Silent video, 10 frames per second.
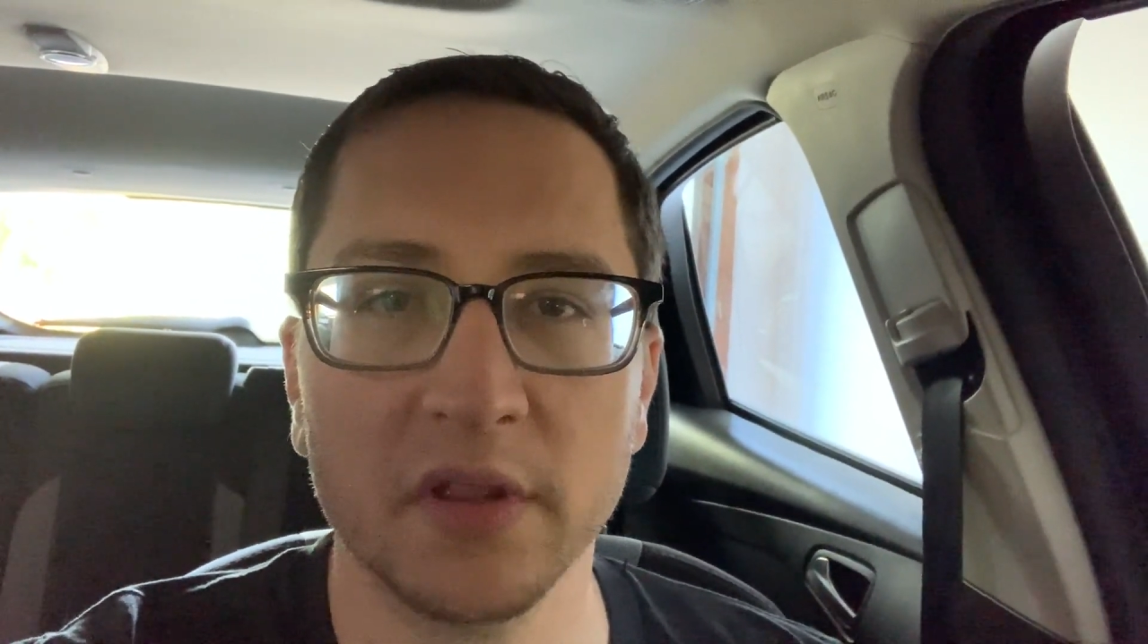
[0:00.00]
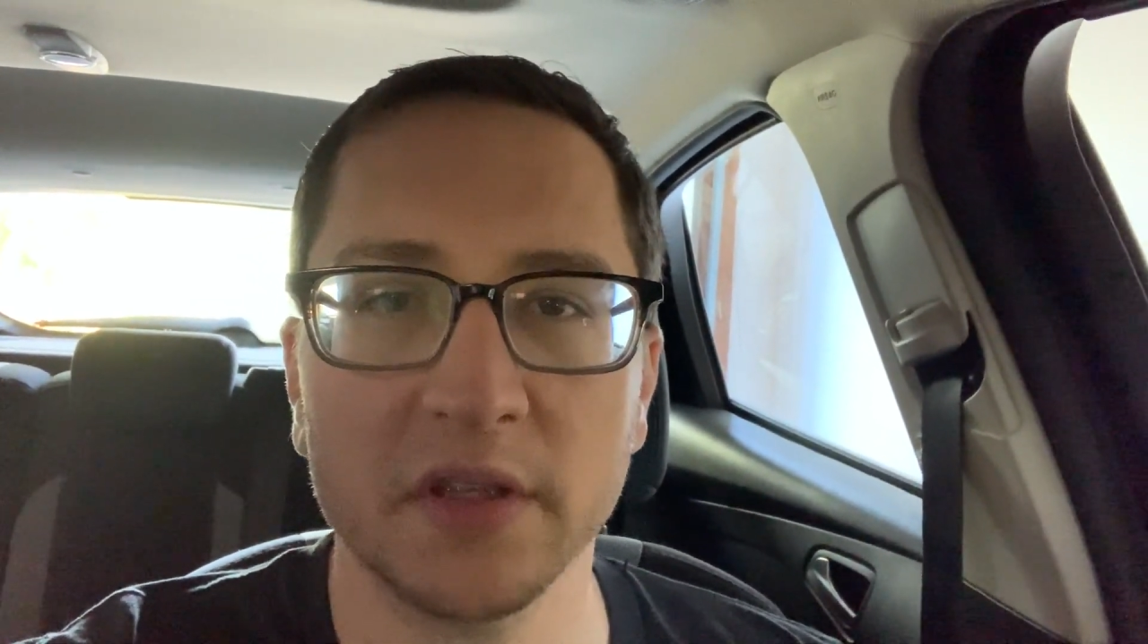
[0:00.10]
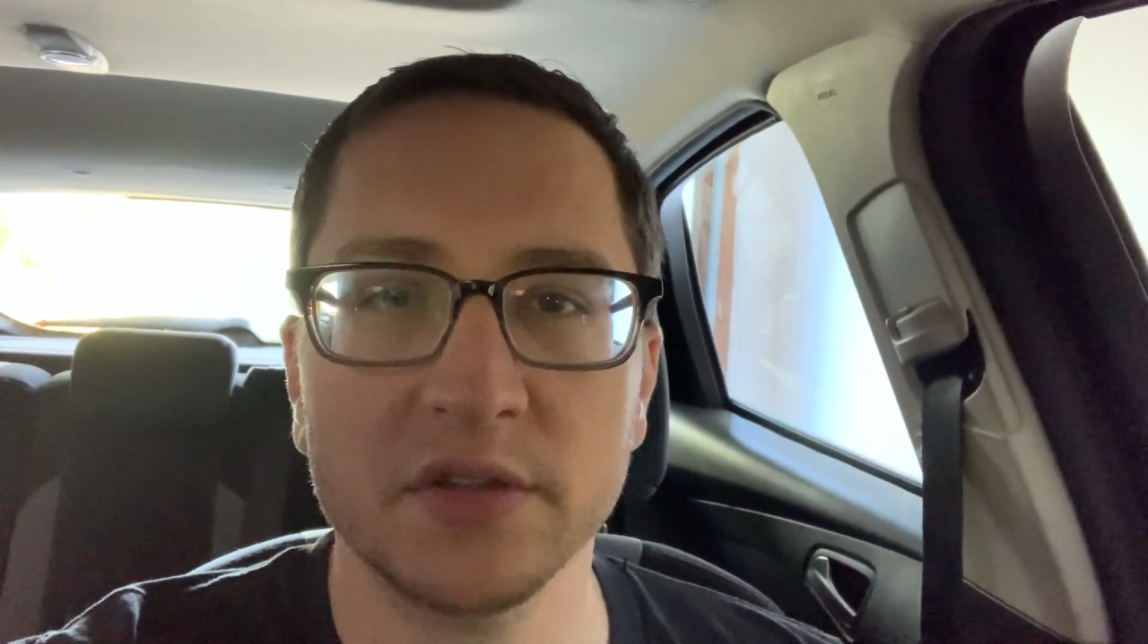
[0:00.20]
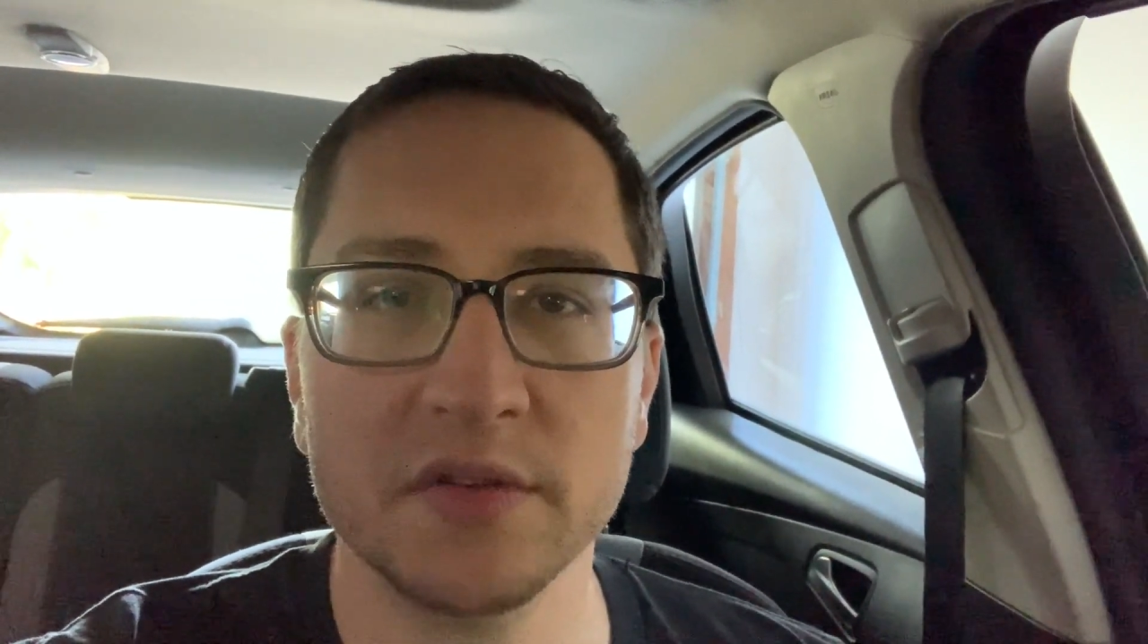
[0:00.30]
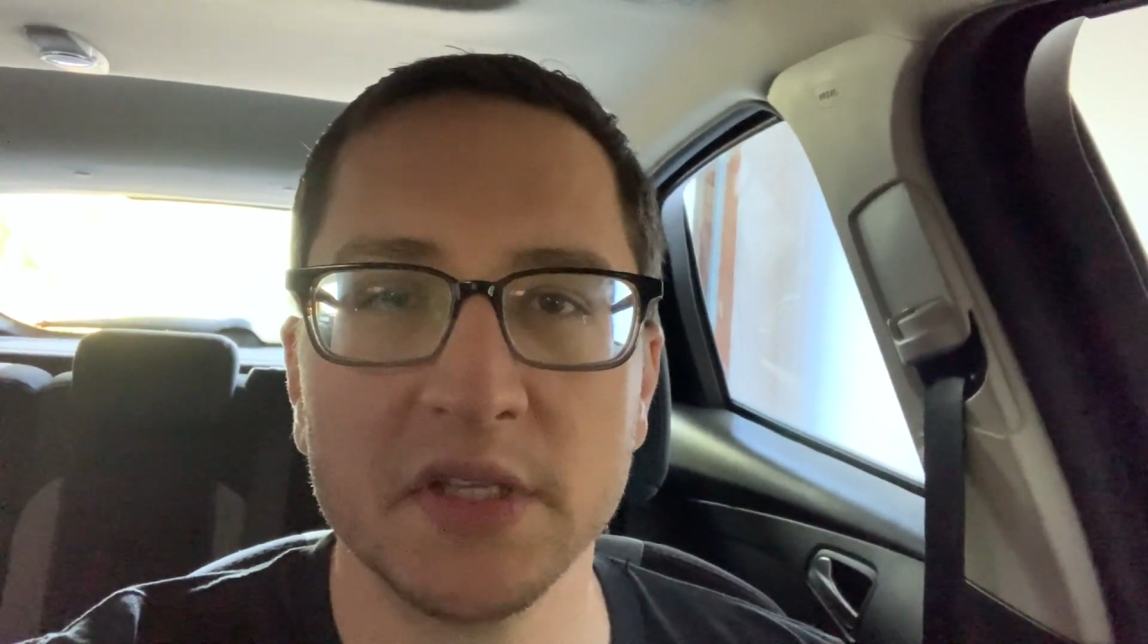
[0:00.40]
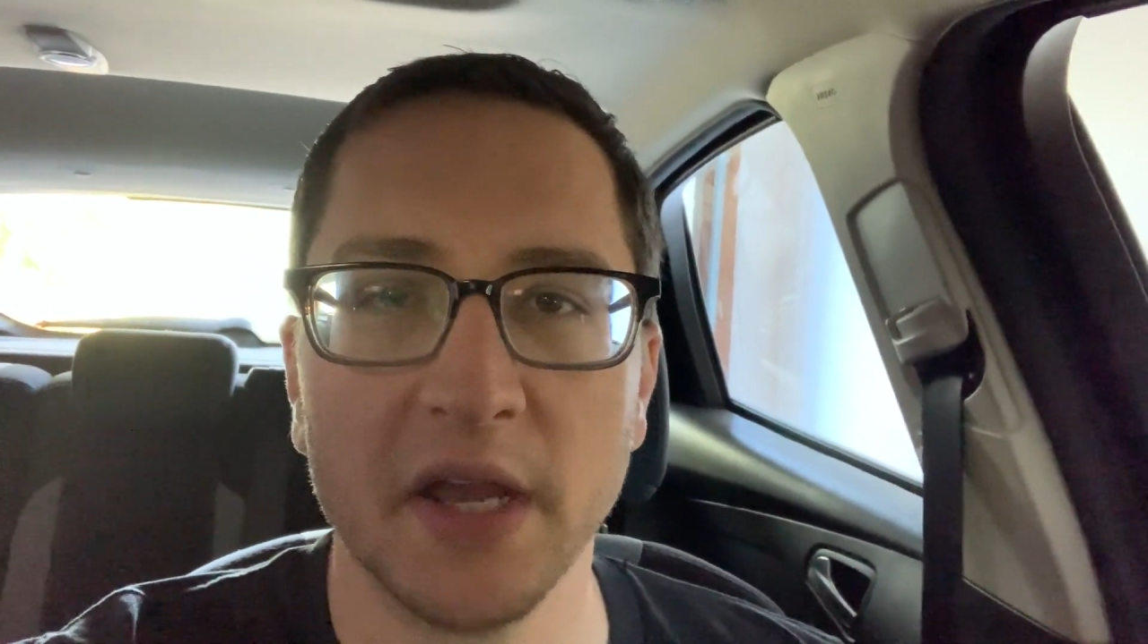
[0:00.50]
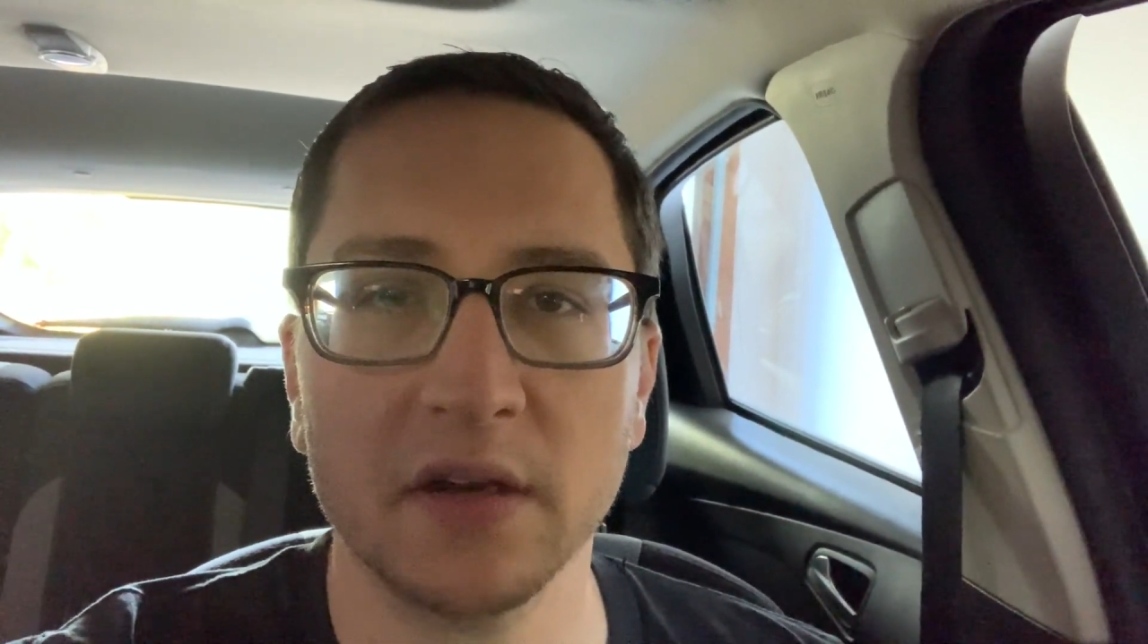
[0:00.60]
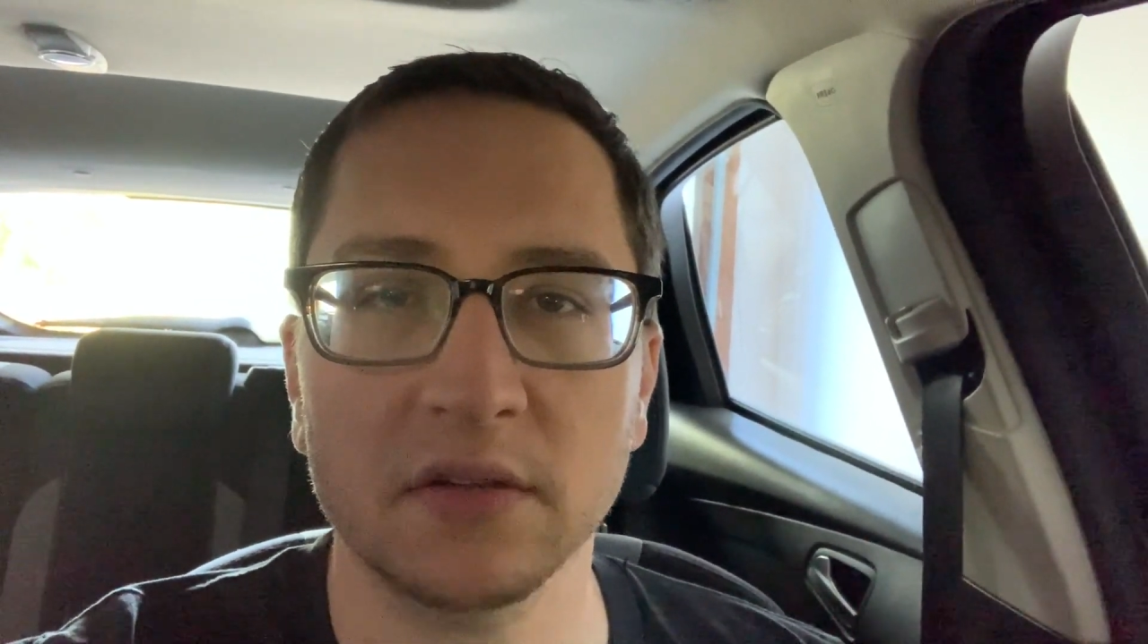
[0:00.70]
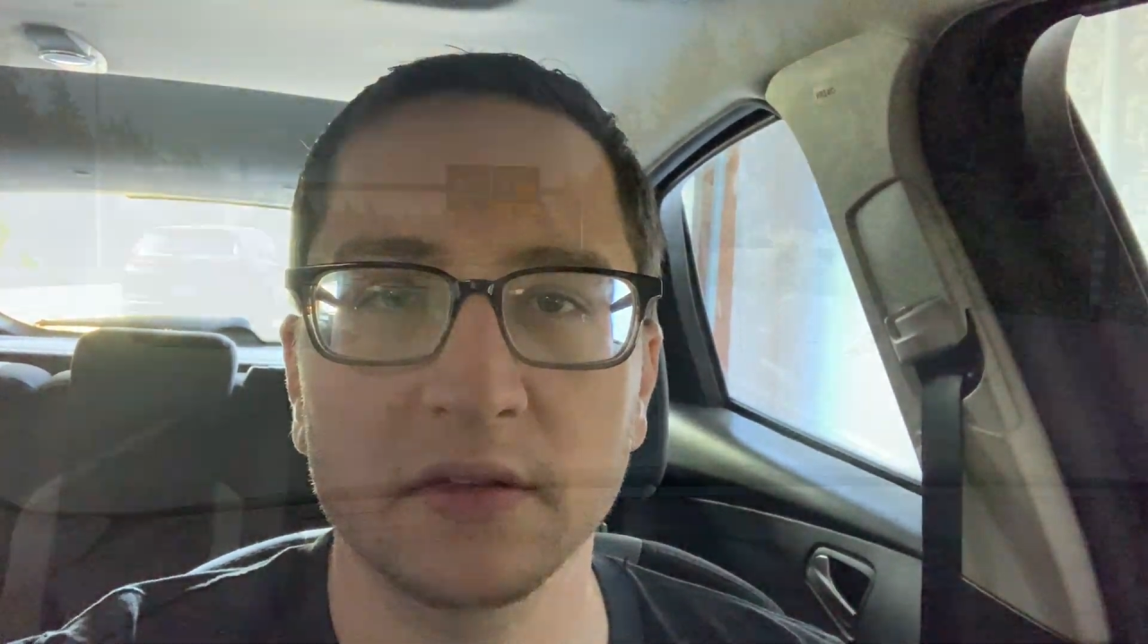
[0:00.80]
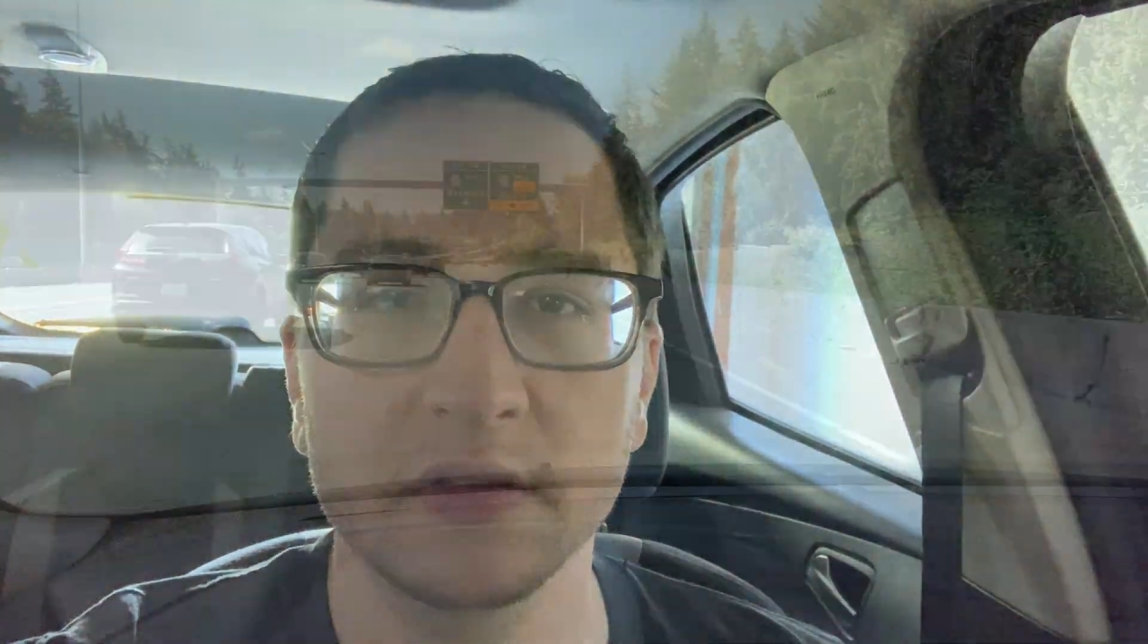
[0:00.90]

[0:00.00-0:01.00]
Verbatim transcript: it to Seattle.